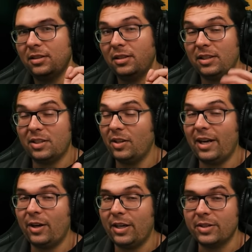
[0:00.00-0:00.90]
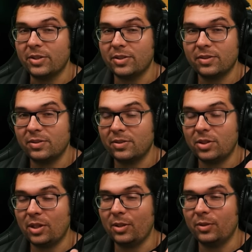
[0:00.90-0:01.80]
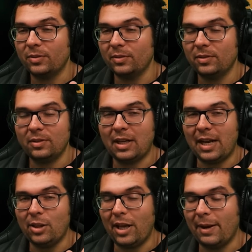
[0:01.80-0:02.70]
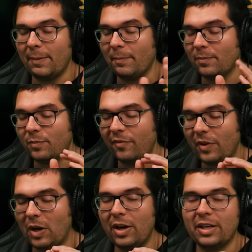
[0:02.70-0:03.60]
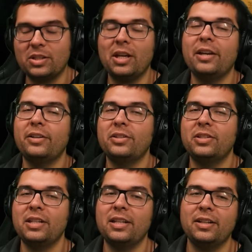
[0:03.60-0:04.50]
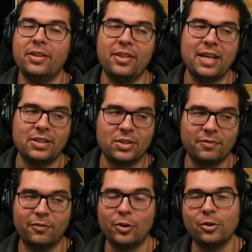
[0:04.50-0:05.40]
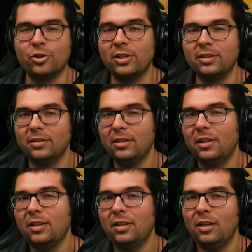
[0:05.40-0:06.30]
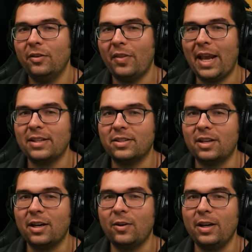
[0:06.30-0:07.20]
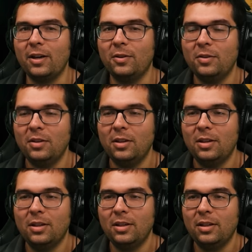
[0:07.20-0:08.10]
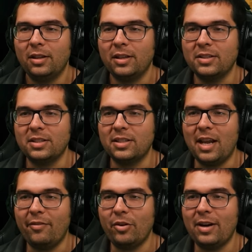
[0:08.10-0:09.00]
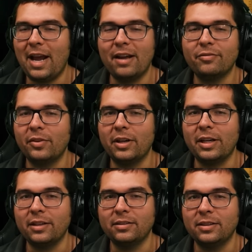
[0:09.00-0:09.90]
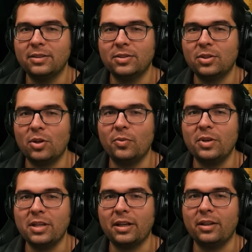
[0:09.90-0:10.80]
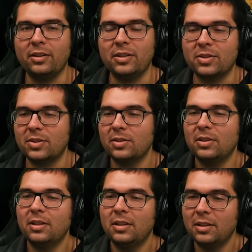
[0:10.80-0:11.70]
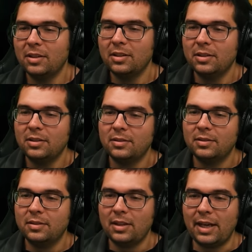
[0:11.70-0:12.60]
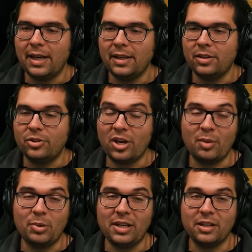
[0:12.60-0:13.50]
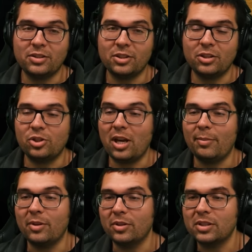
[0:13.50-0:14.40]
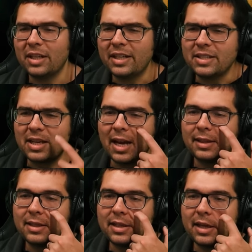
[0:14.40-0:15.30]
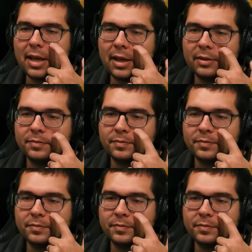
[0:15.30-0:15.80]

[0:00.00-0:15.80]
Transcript: It's hilarious. So I'm very excited to see this version of that scenario, because it's never not funny. It's so ridiculous. And JP does a good job, and it looks like he's got a